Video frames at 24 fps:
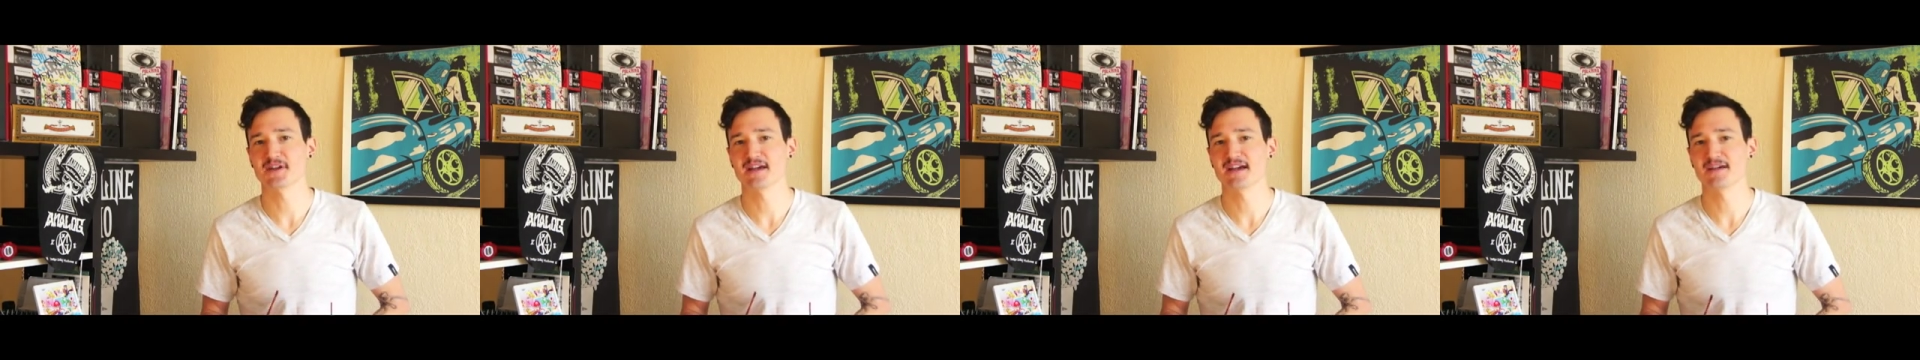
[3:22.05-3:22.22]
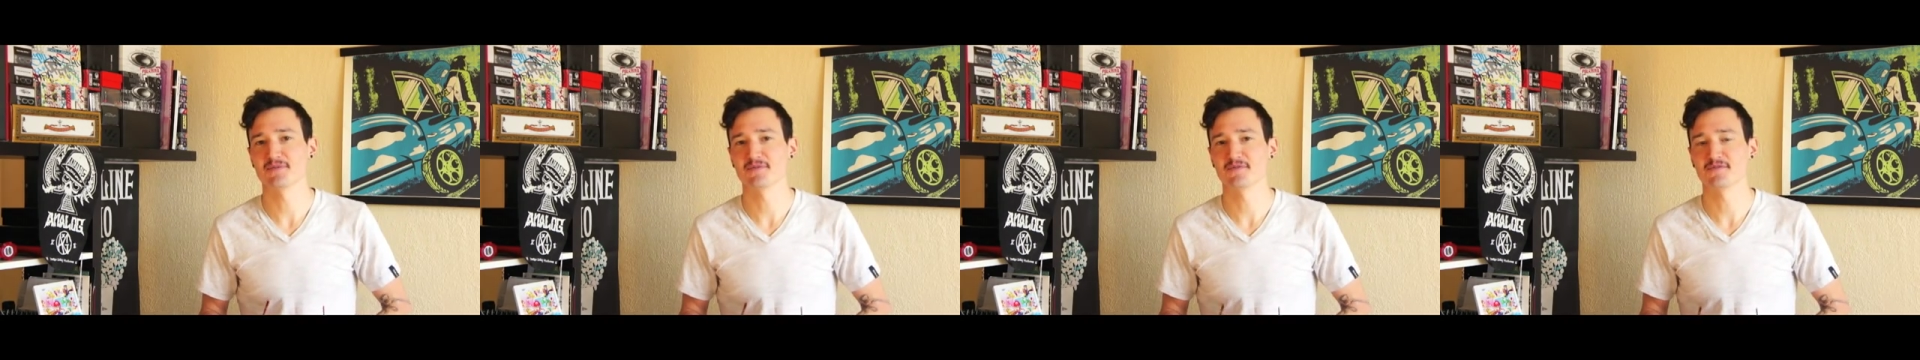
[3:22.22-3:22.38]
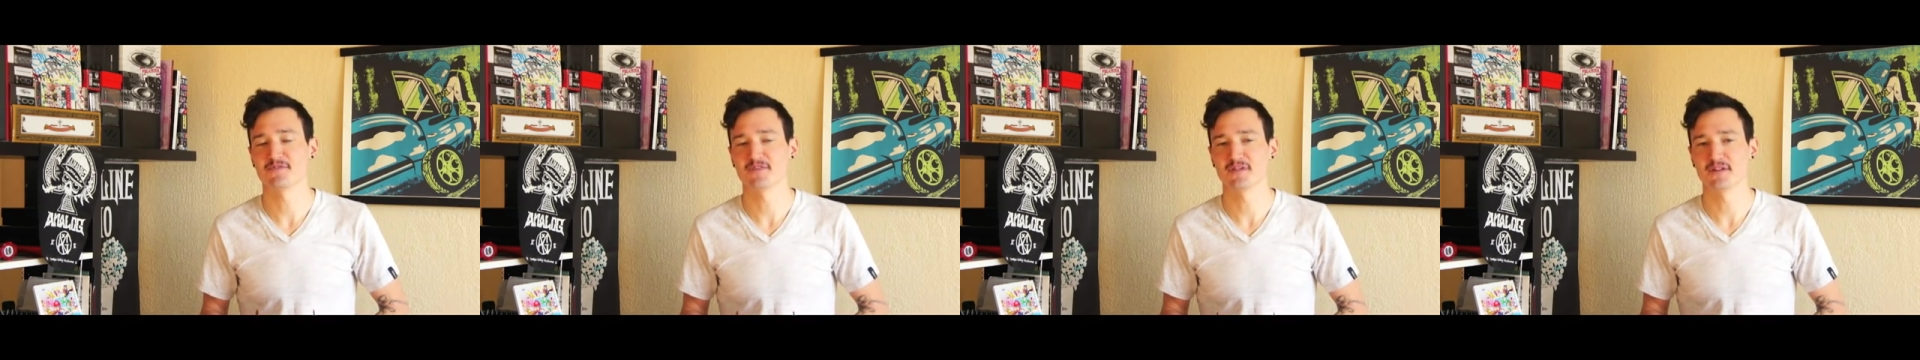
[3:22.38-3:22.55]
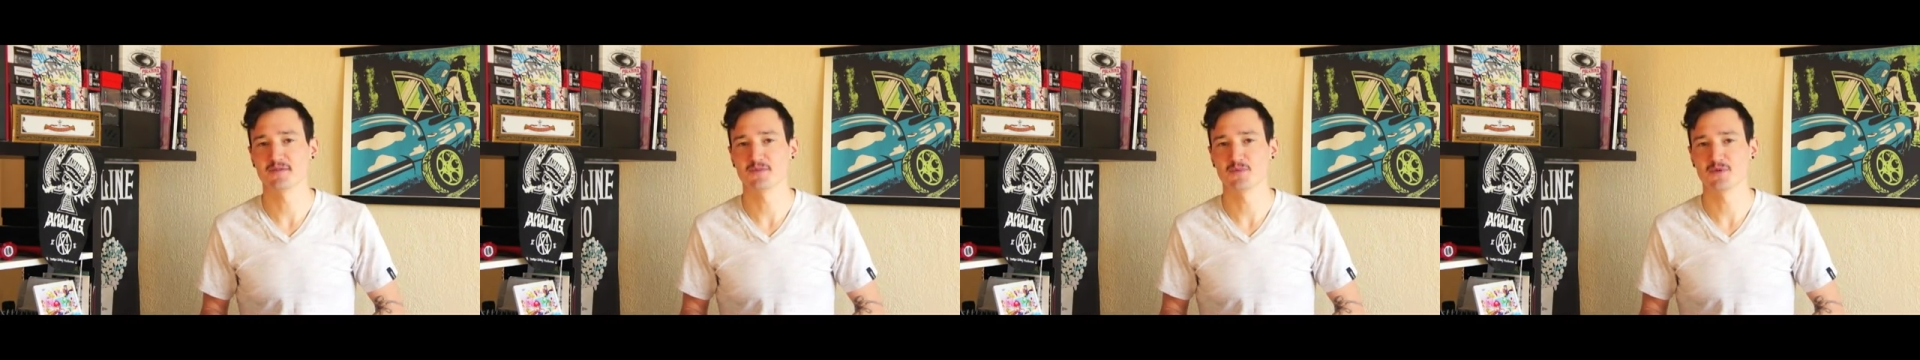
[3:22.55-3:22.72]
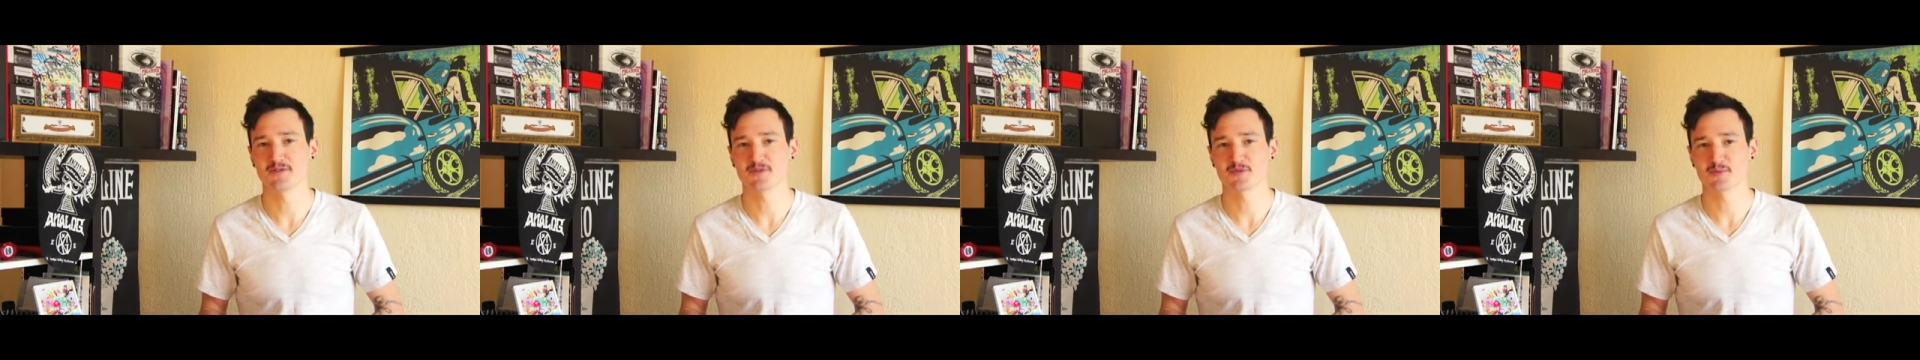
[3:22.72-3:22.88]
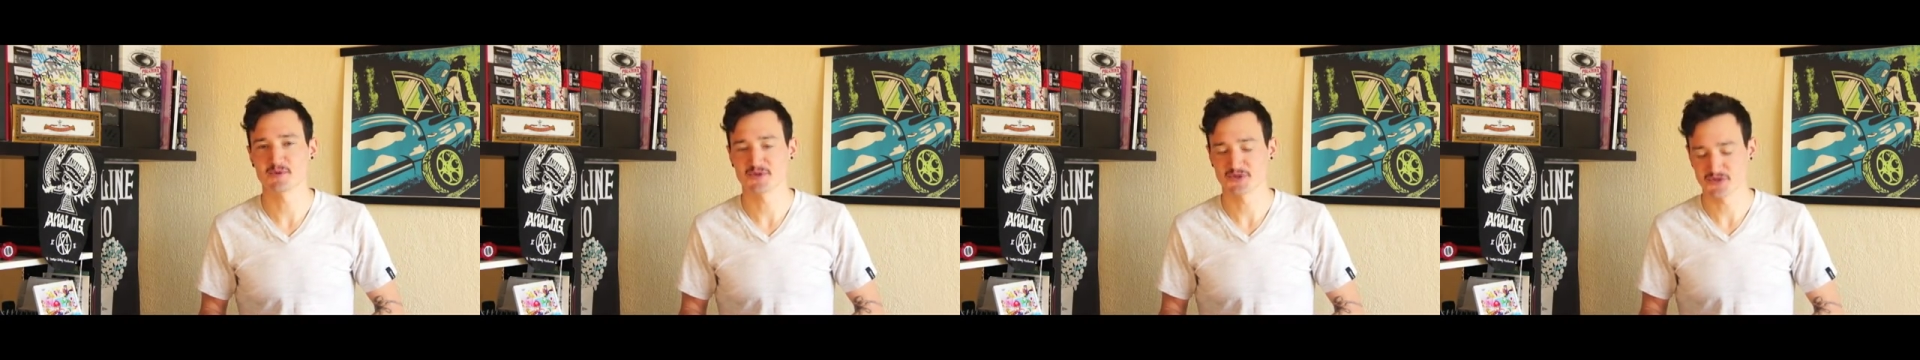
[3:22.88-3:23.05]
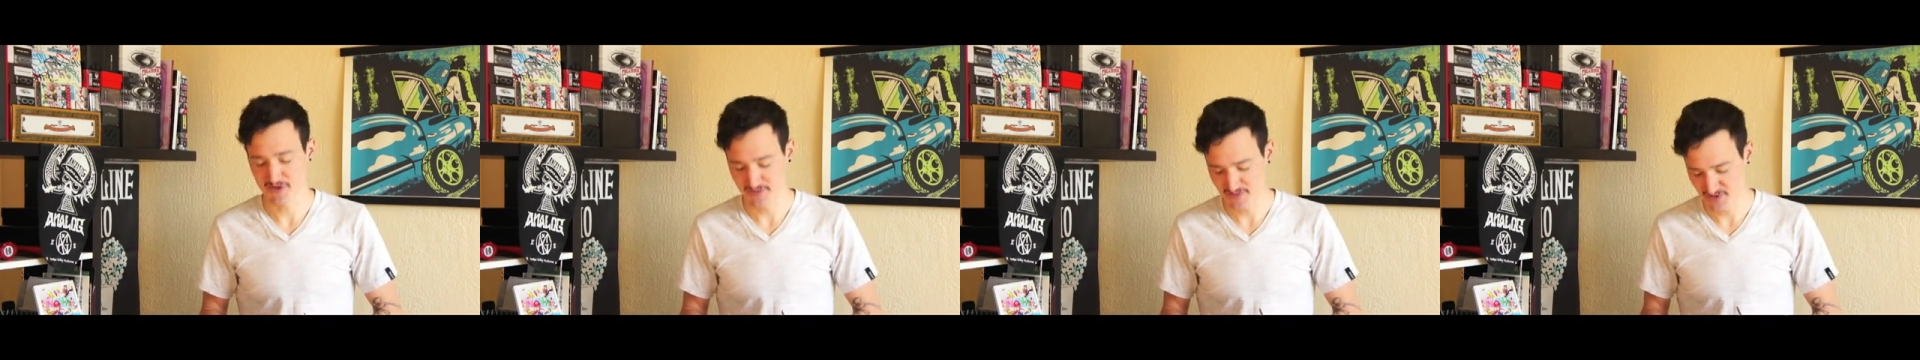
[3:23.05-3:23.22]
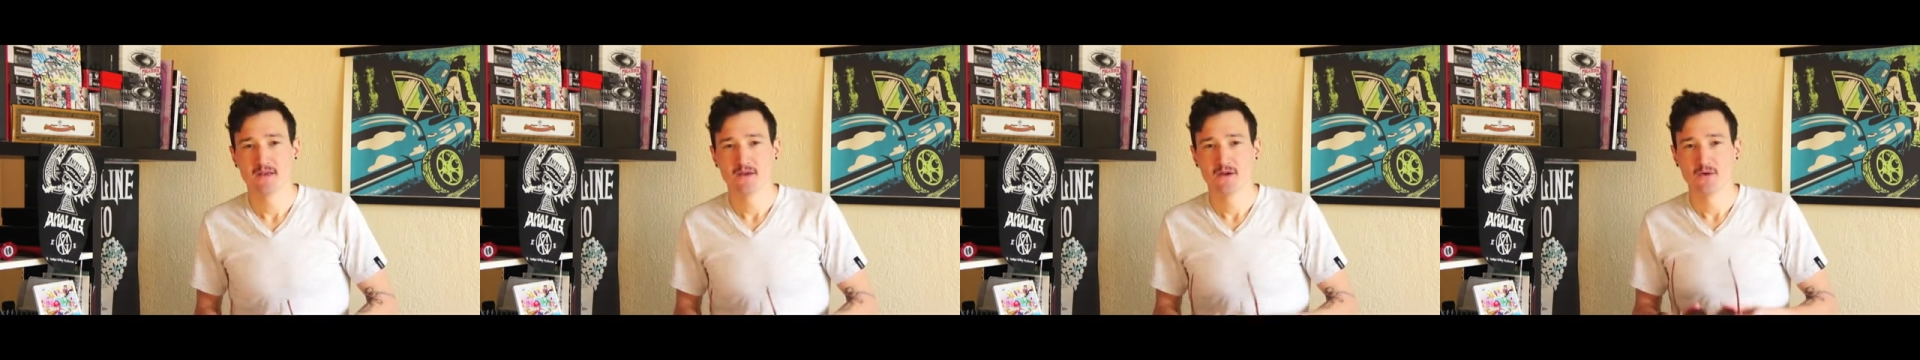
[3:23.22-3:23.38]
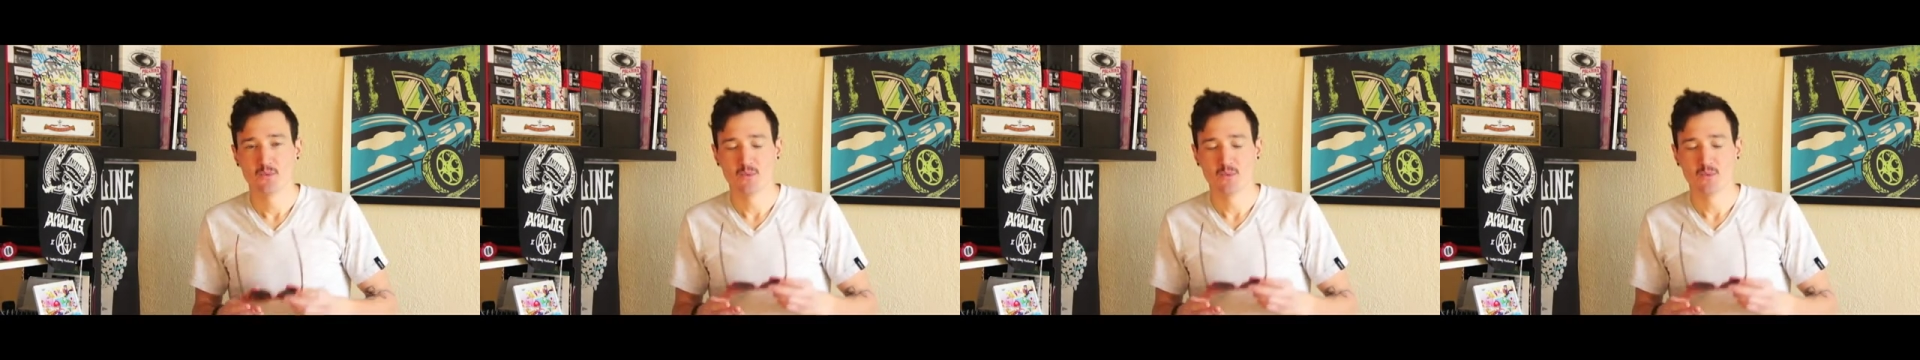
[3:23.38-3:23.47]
have them fitted with your prescription.